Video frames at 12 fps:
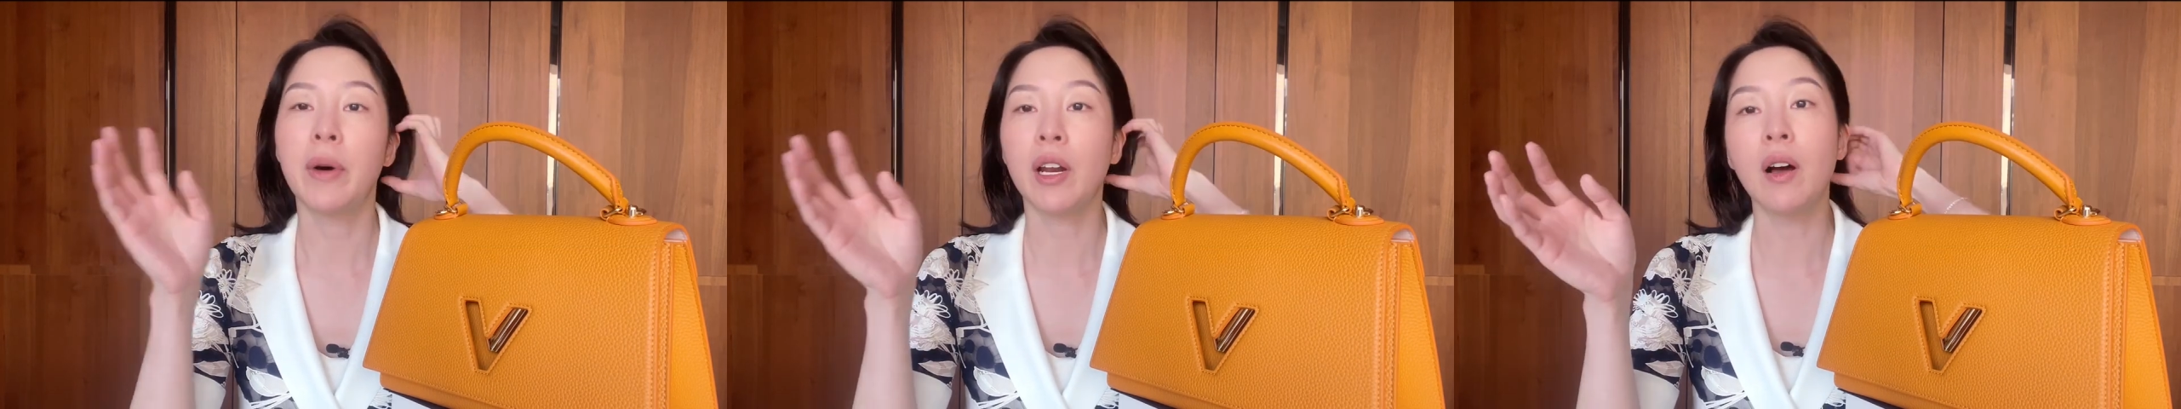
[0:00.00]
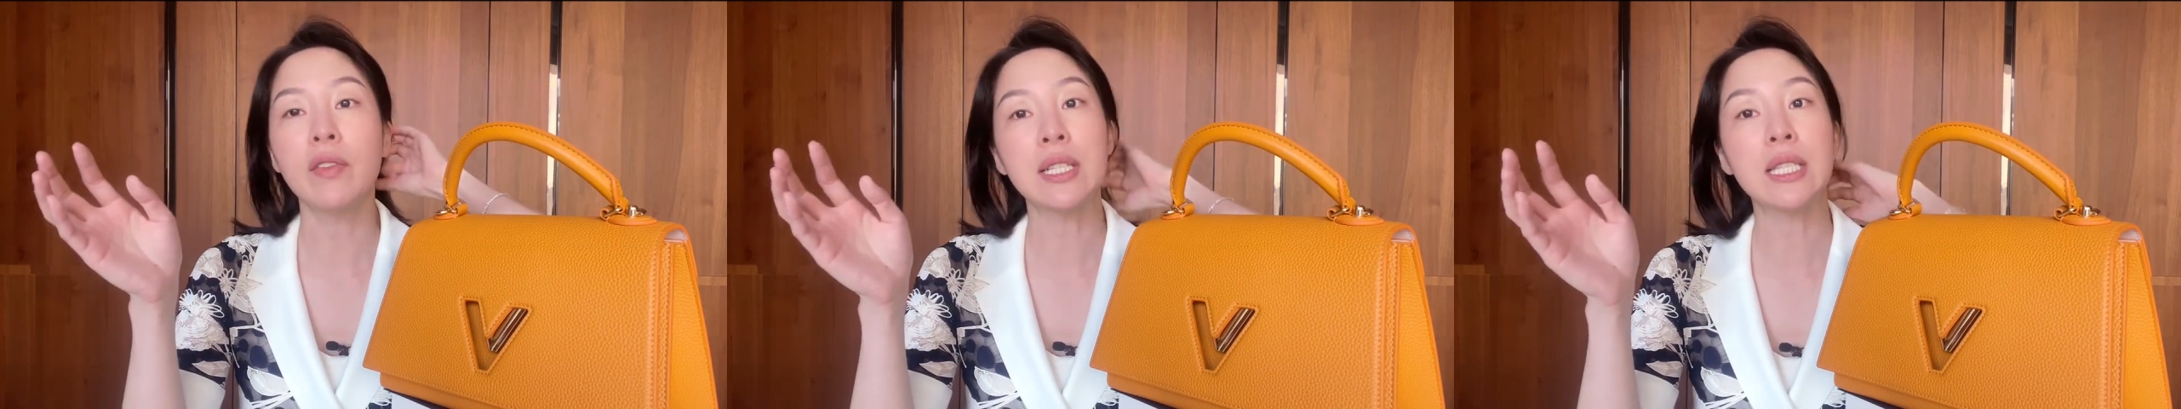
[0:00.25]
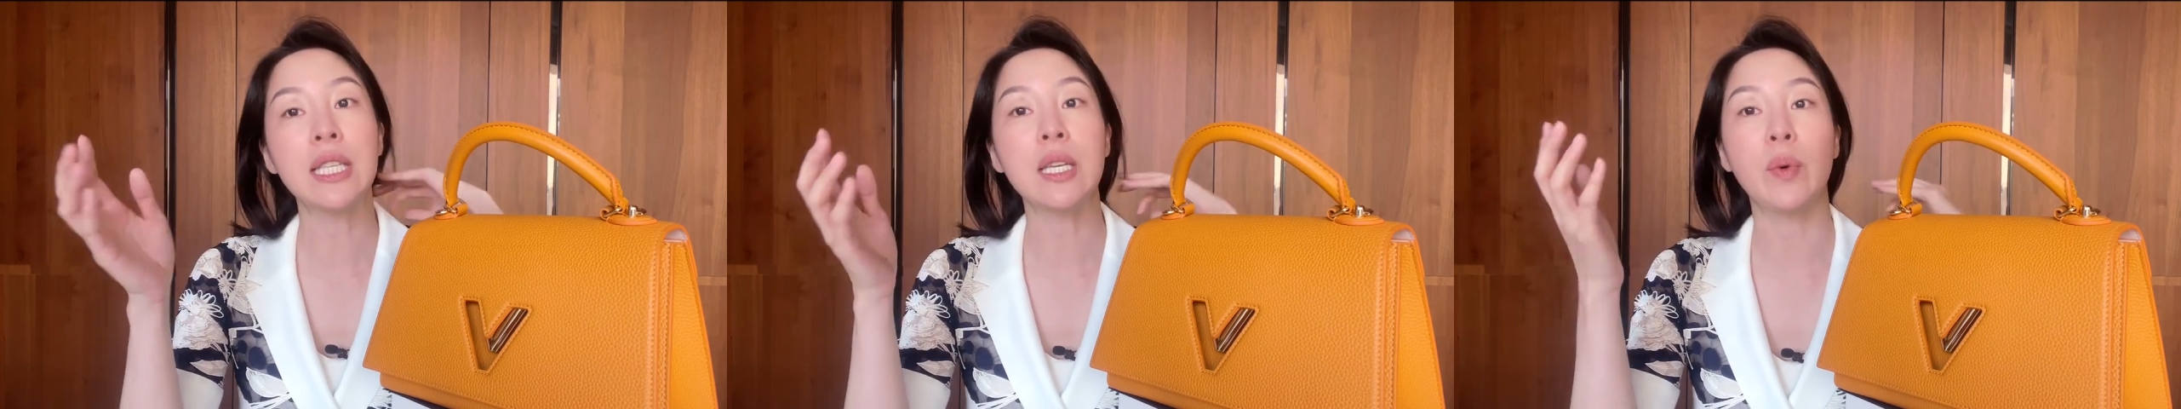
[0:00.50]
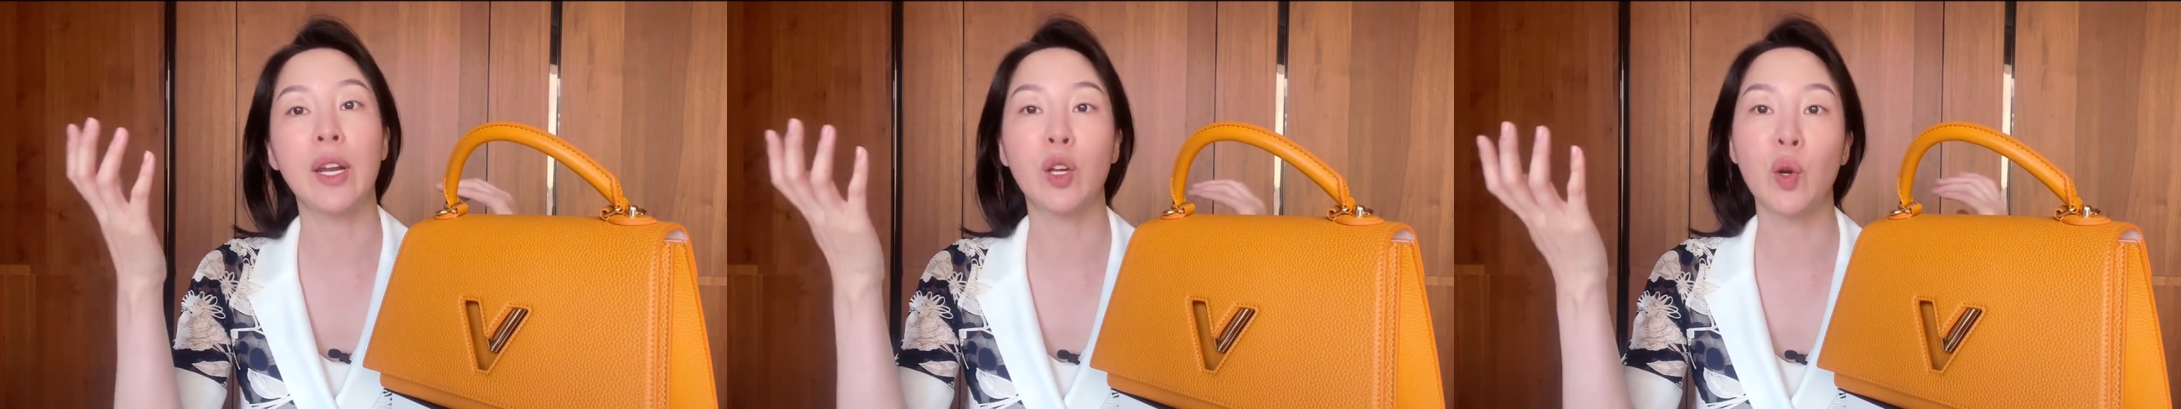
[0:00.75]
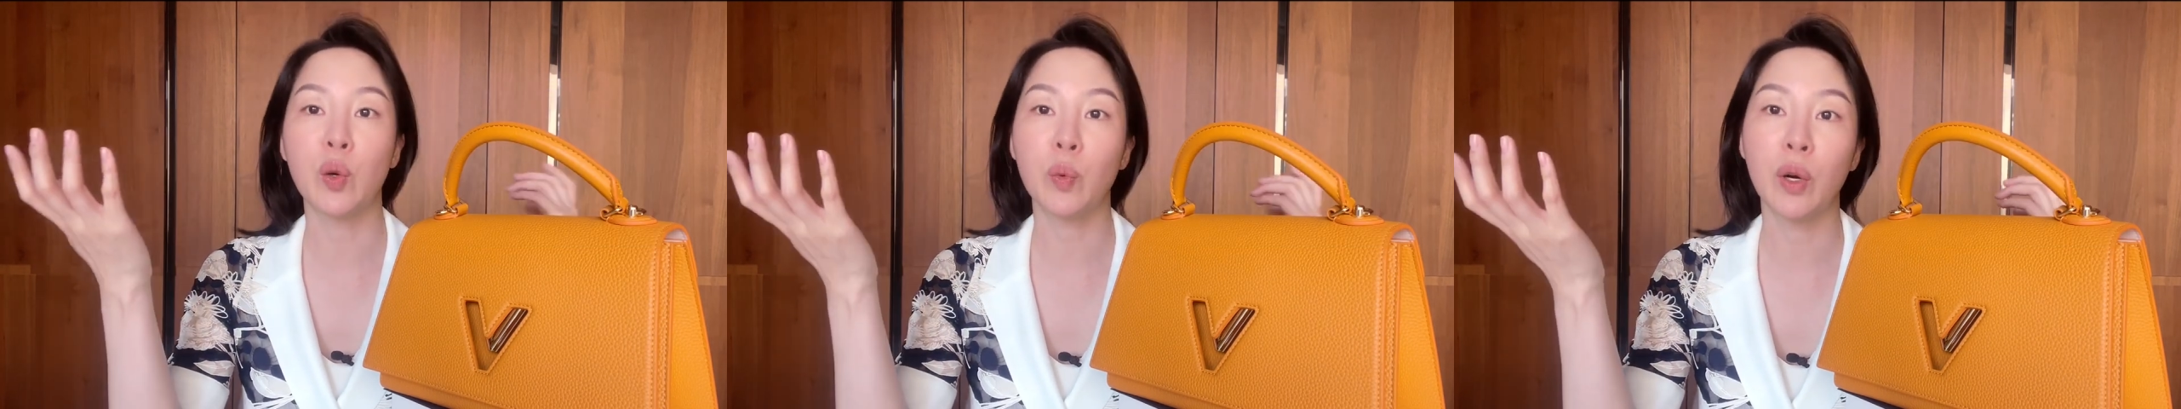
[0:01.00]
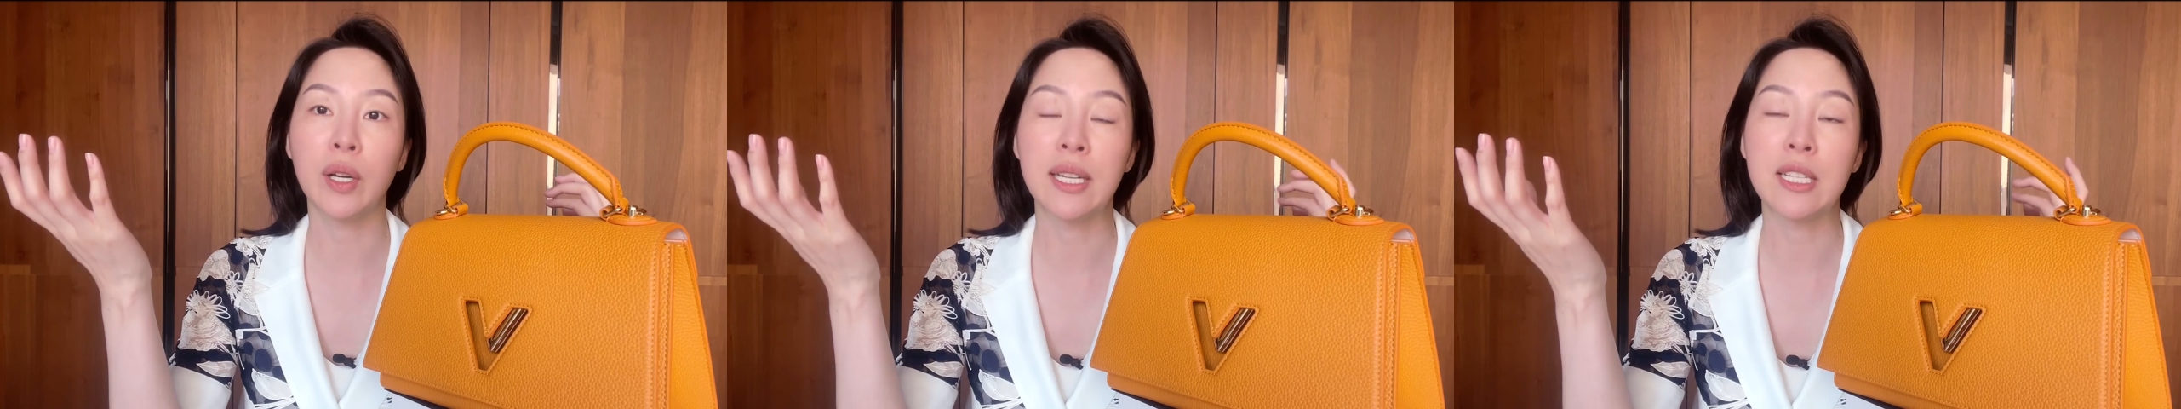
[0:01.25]
But obviously when I go to
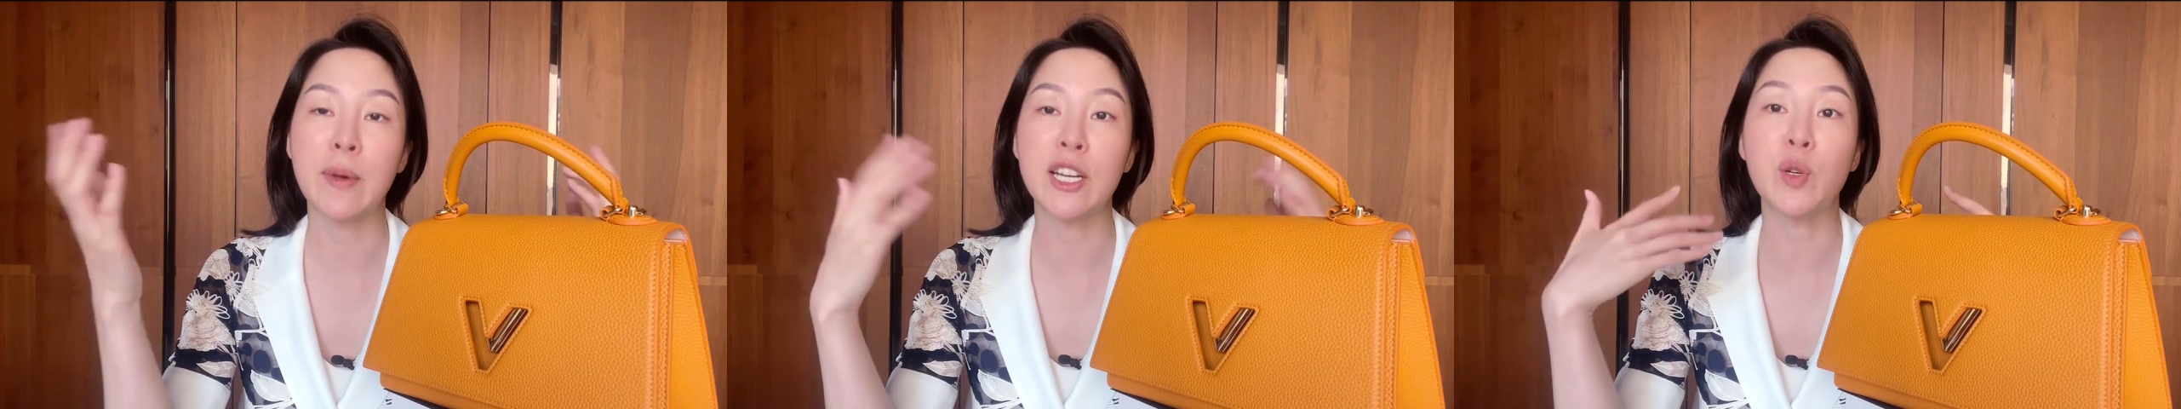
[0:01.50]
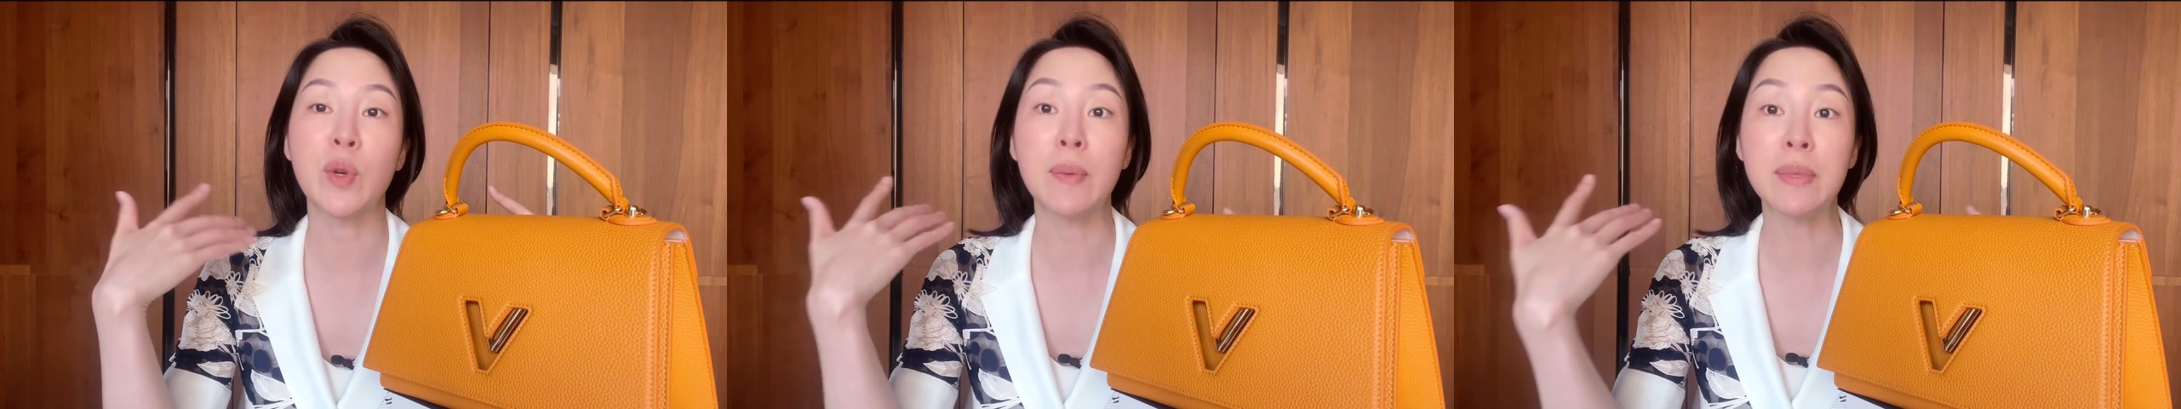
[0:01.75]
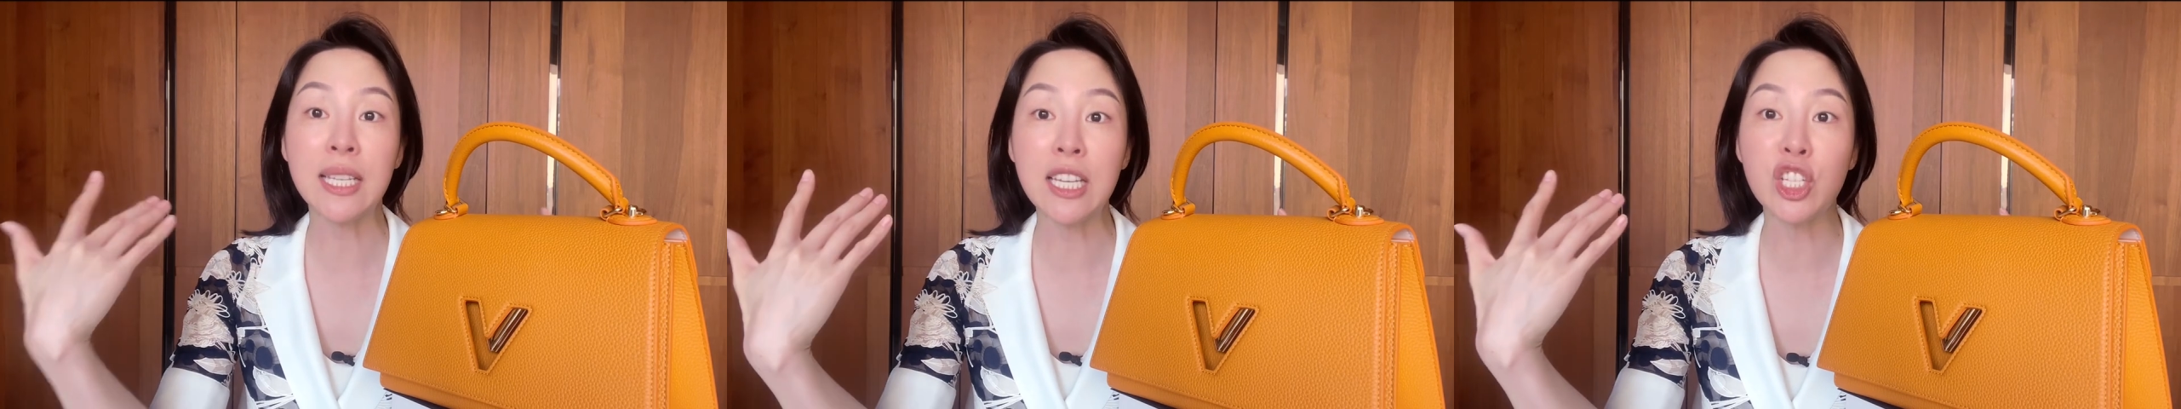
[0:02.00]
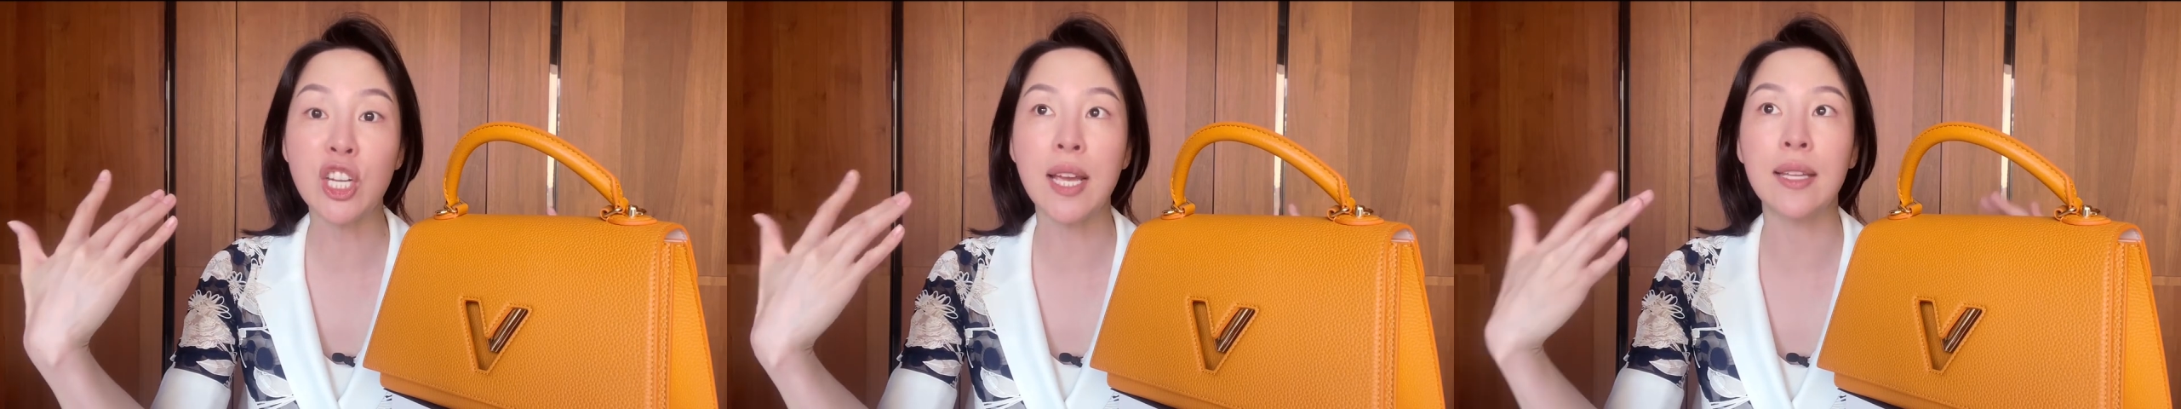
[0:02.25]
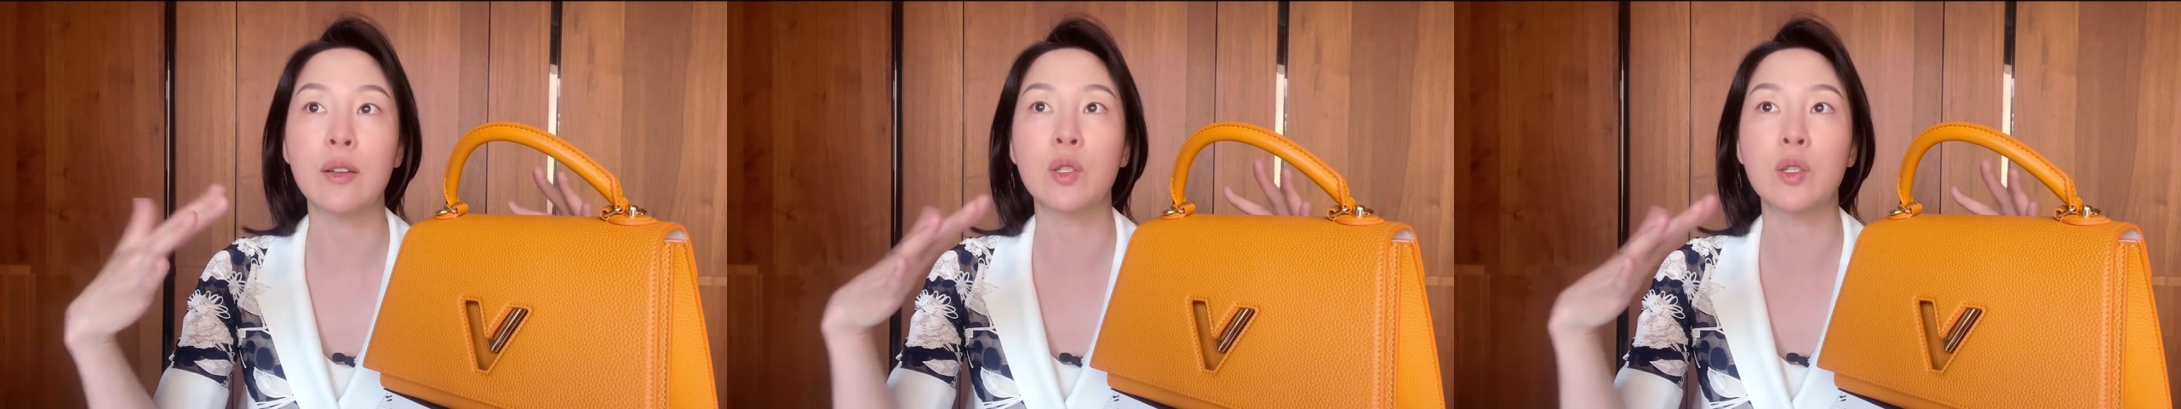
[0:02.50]
work and especially when I'm teaching,